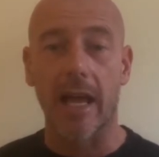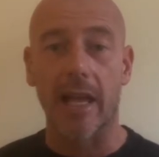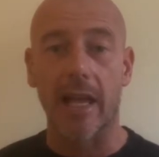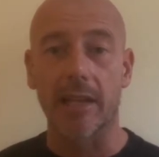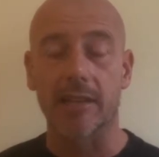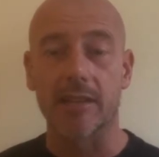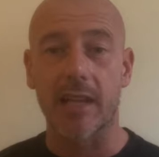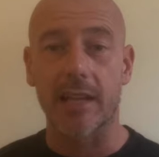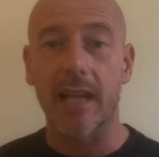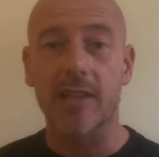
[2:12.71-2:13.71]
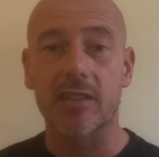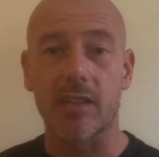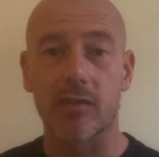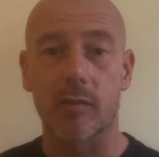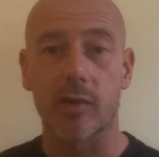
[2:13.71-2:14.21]
and analysis
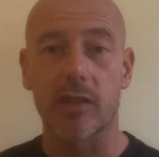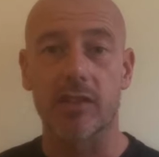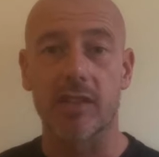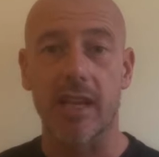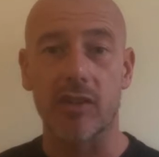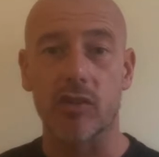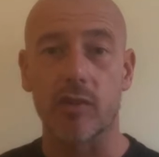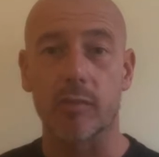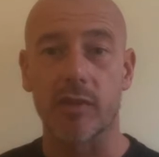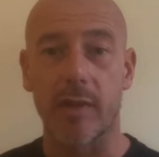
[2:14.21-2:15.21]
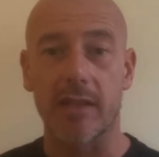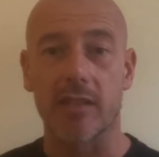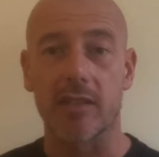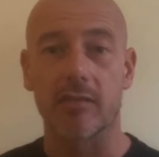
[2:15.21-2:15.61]
from a contextual perspective